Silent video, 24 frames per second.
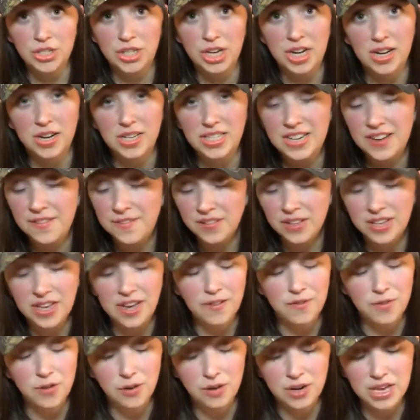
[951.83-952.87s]
And definitely
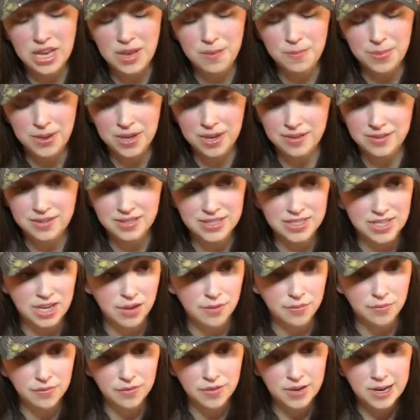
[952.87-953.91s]
if you're keeping stuff
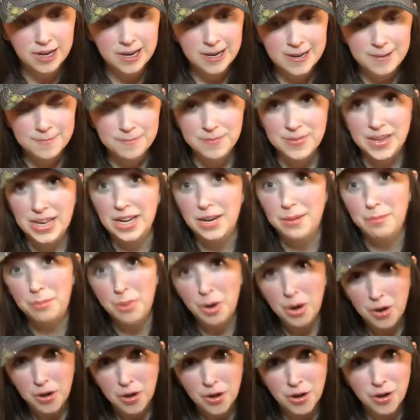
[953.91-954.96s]
in a
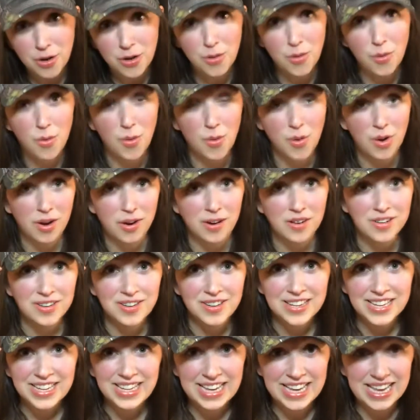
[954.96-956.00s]
barn or
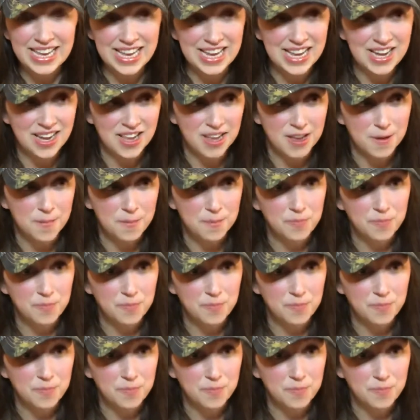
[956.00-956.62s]
in a